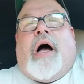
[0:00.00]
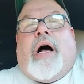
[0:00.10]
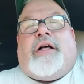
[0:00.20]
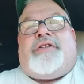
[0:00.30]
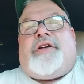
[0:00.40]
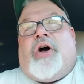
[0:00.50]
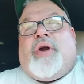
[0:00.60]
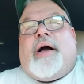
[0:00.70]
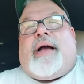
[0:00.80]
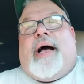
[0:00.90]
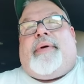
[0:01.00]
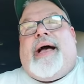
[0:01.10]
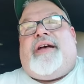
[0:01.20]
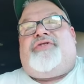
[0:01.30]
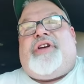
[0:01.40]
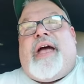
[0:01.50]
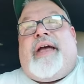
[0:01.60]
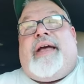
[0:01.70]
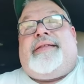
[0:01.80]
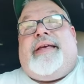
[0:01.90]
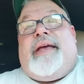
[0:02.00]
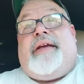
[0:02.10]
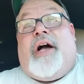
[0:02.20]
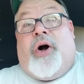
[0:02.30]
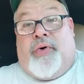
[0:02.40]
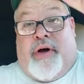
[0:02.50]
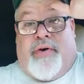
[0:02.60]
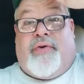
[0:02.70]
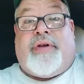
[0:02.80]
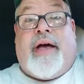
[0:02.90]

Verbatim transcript: Oh, this guys. J&T Gold Hunters.